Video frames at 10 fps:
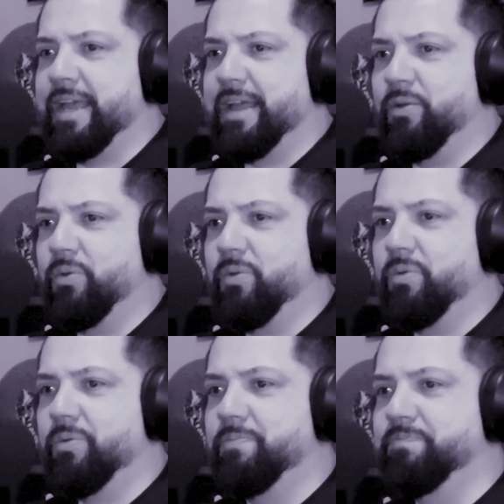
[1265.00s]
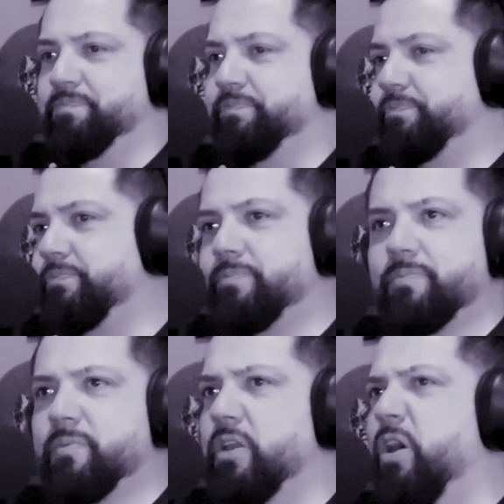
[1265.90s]
whole
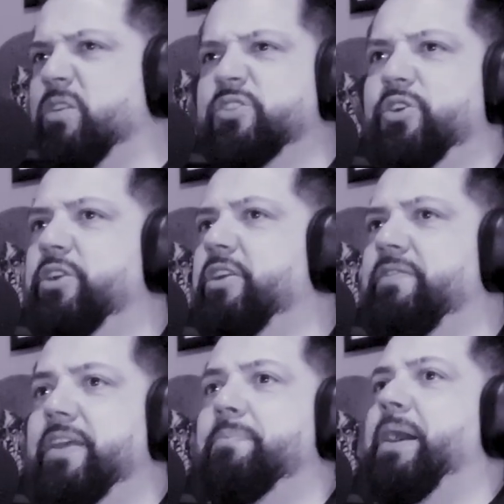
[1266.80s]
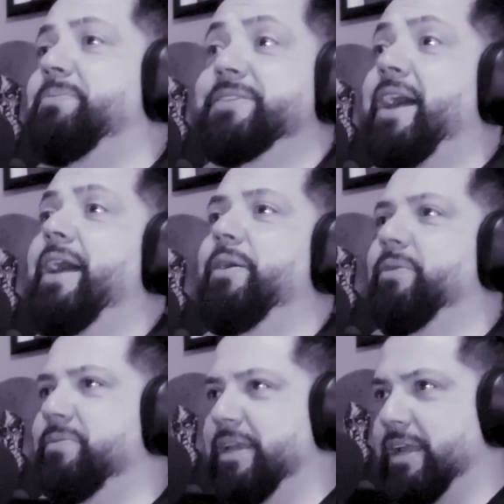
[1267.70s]
alternative hip hop
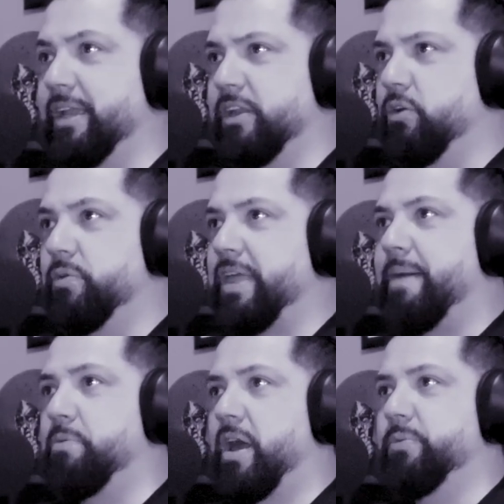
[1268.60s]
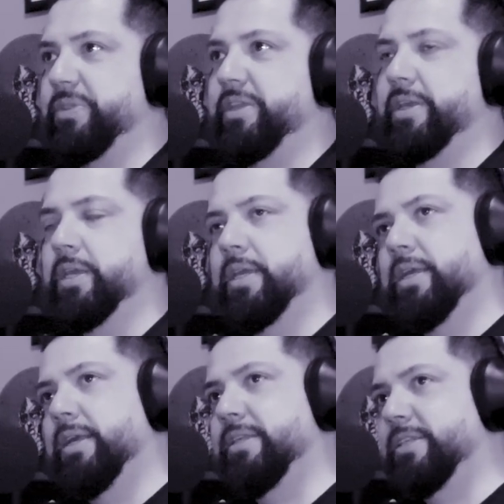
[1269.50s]
style. Like, I could go that broad with it
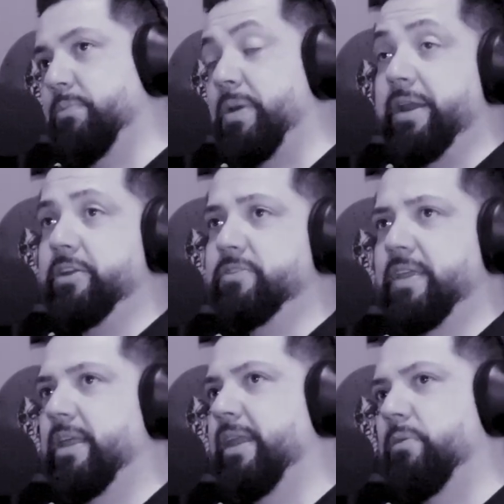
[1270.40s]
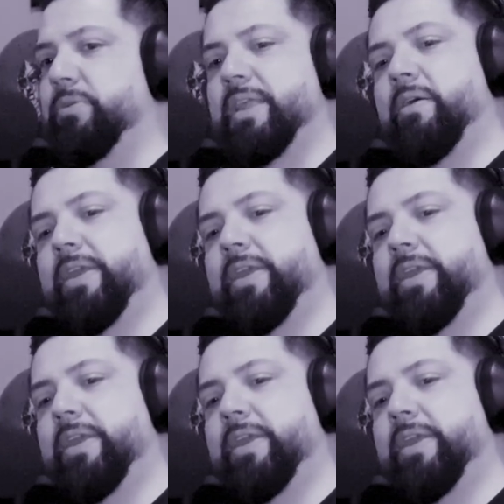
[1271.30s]
and say pioneers of that. Like, without